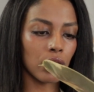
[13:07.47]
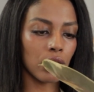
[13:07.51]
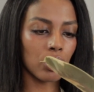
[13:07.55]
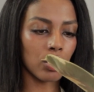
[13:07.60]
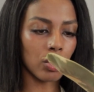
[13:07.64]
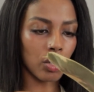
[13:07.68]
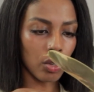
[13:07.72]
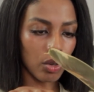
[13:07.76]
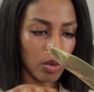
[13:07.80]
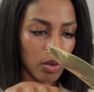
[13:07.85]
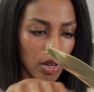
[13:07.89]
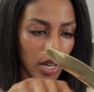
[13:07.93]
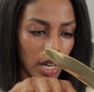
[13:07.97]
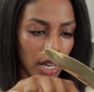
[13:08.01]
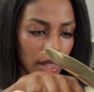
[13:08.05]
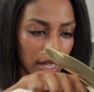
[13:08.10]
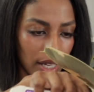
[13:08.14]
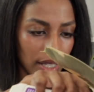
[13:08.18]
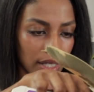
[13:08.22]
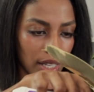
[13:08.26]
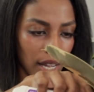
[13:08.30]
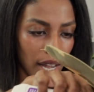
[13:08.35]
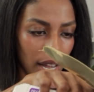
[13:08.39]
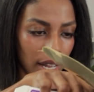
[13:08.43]
so I
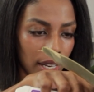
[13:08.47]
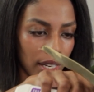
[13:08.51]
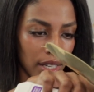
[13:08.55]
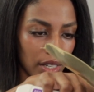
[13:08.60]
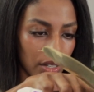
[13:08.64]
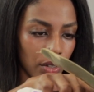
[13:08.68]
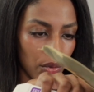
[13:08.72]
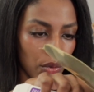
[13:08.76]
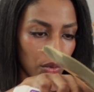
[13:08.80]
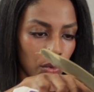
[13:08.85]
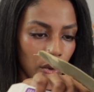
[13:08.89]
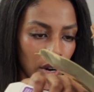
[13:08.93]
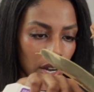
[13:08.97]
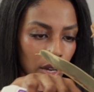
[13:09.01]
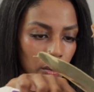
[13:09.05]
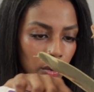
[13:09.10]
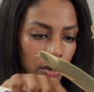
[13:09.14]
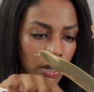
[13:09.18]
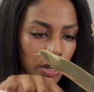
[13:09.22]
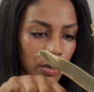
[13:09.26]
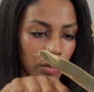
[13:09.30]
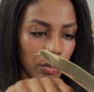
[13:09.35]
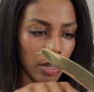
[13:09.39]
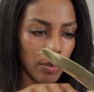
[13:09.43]
like to add it right
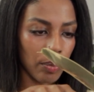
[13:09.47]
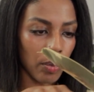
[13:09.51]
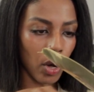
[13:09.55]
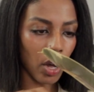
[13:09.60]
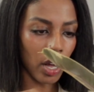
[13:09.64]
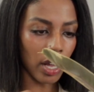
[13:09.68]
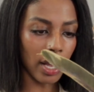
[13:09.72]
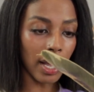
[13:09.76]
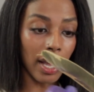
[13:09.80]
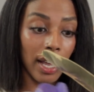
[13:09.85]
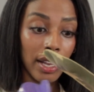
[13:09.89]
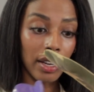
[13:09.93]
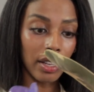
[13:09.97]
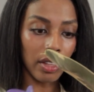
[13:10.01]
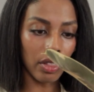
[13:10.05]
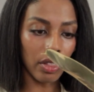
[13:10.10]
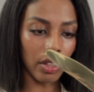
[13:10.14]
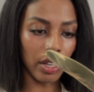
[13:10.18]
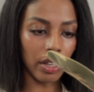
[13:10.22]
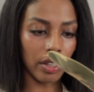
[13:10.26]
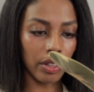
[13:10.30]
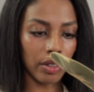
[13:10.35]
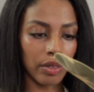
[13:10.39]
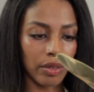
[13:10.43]
when I repot
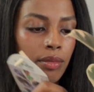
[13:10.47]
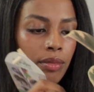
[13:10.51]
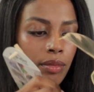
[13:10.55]
anything.